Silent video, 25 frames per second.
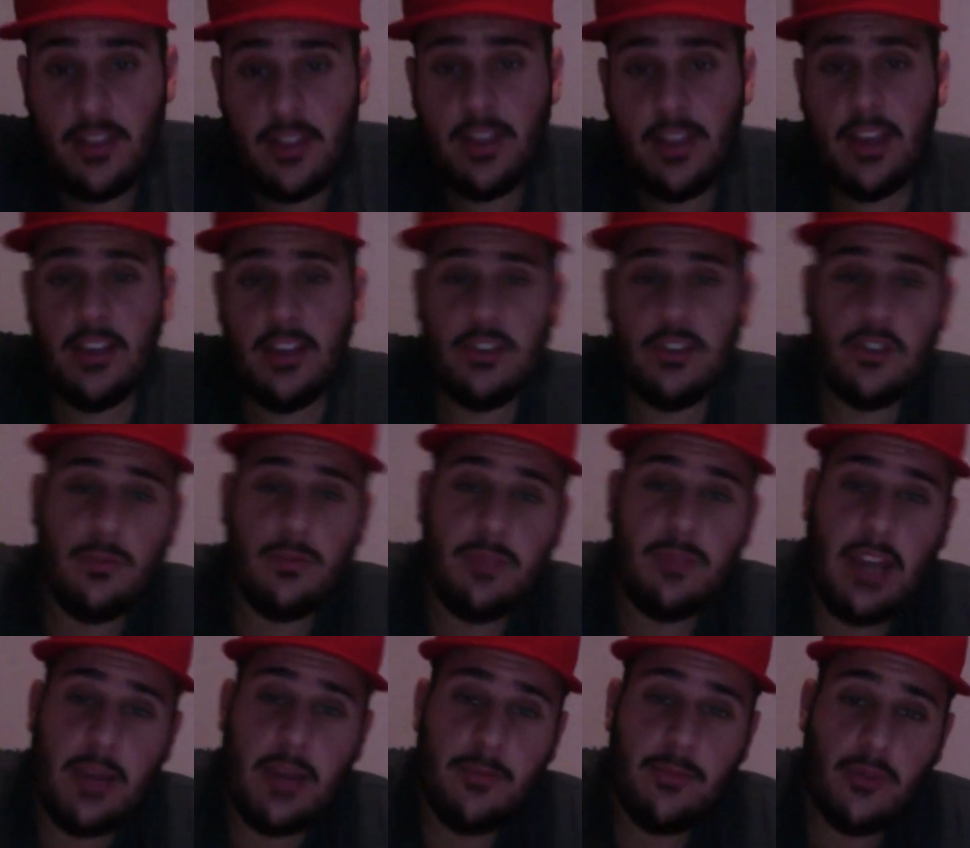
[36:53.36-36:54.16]
end of
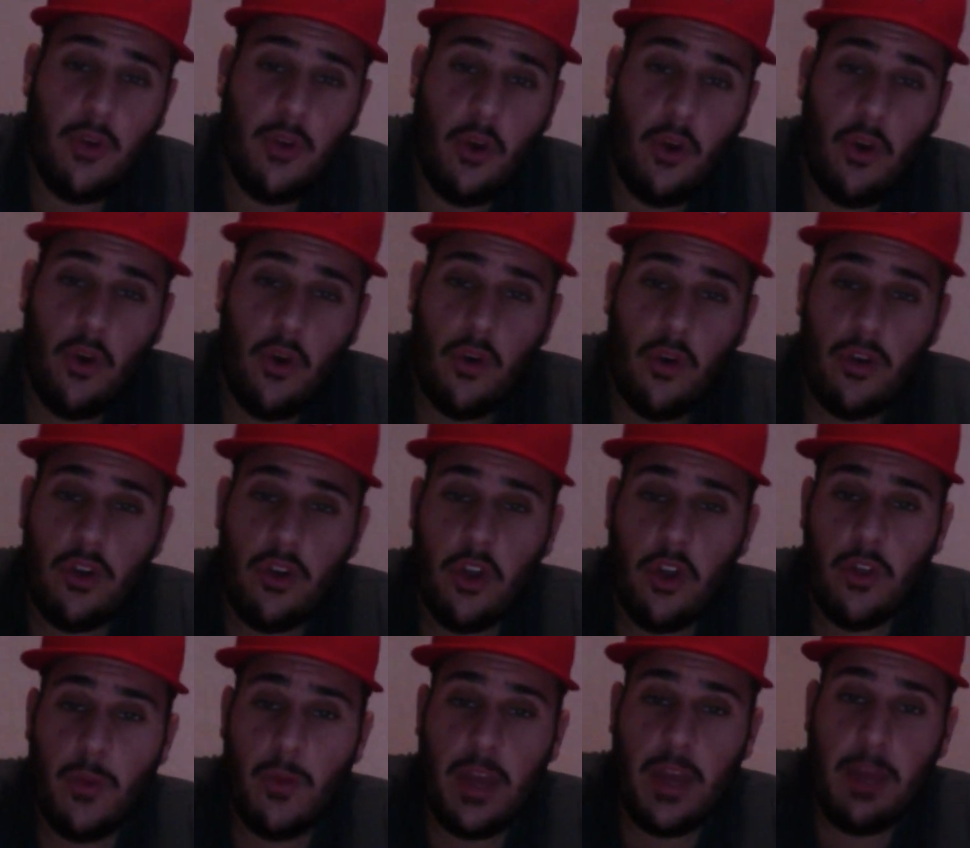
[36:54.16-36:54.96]
day,
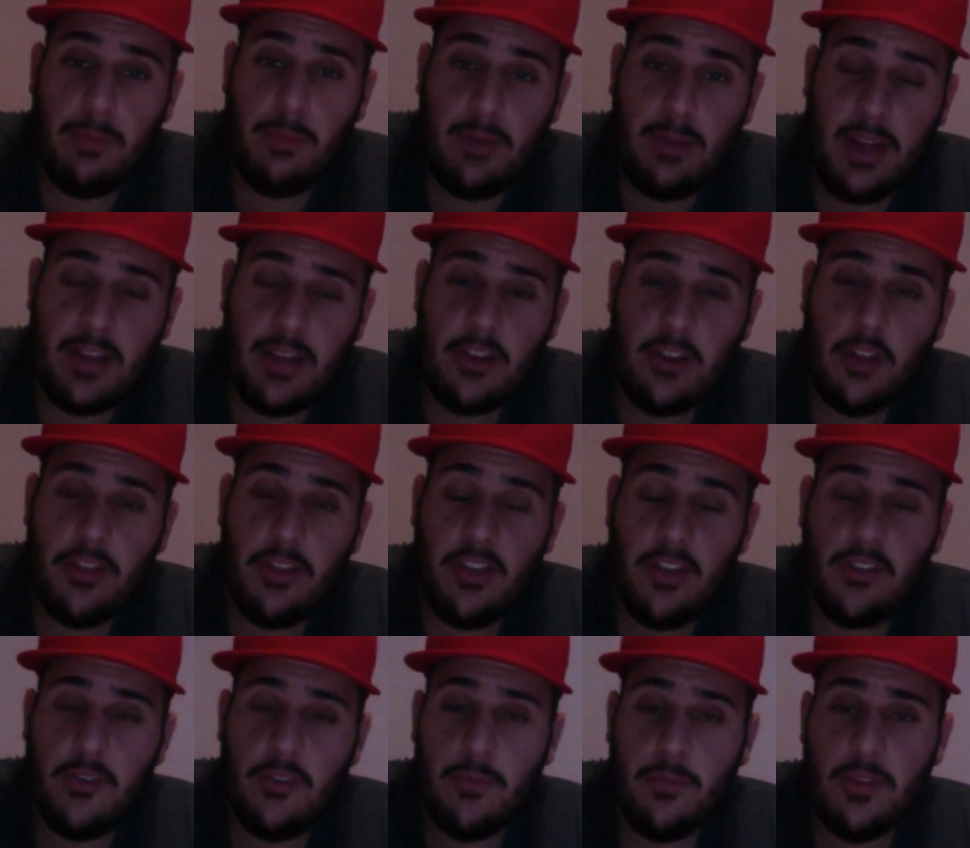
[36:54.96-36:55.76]
things sometimes
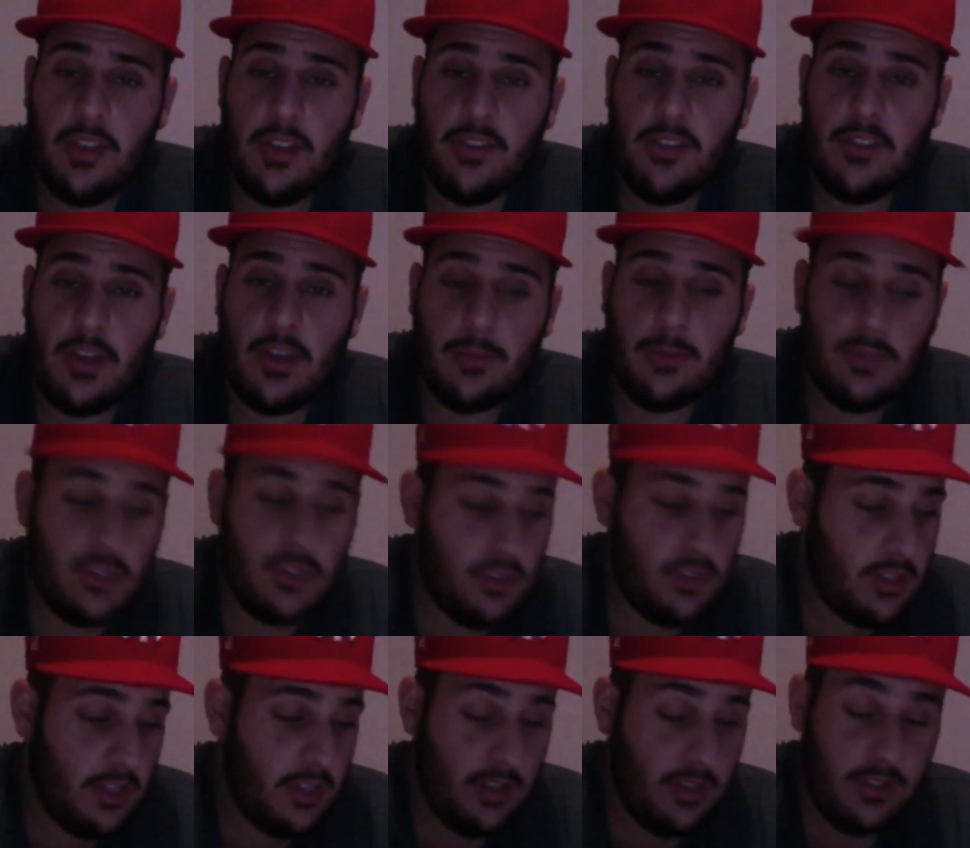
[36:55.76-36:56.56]
go not the way you
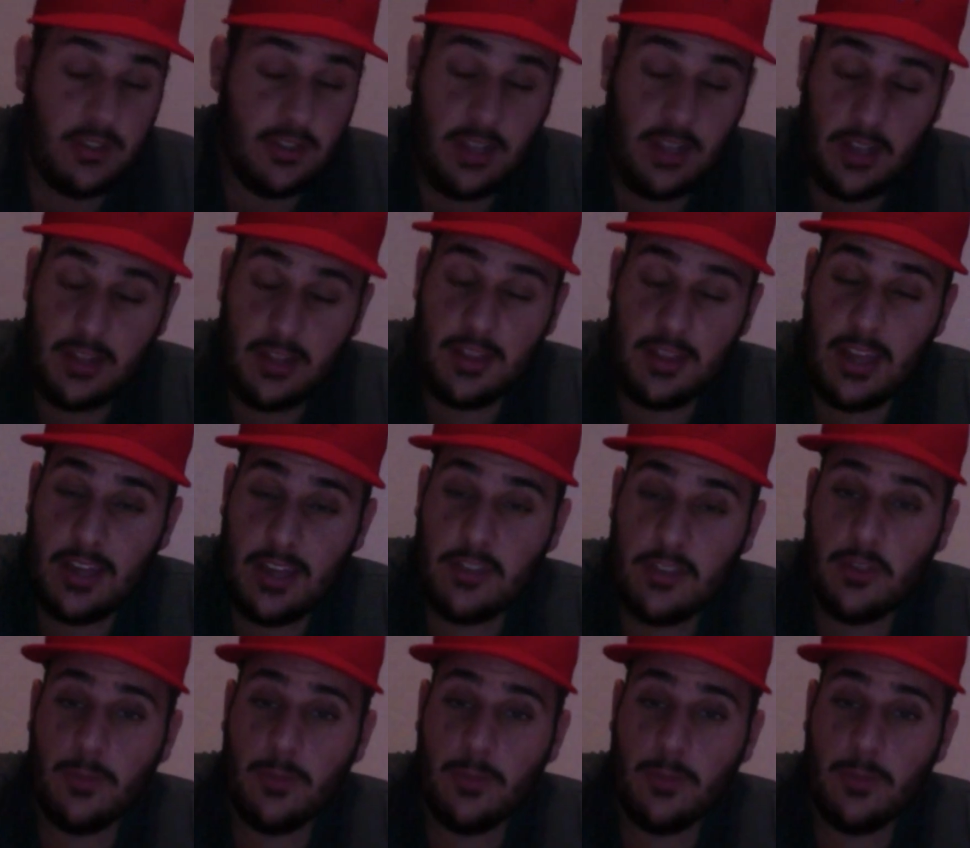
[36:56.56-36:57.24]
planned. Or things sometimes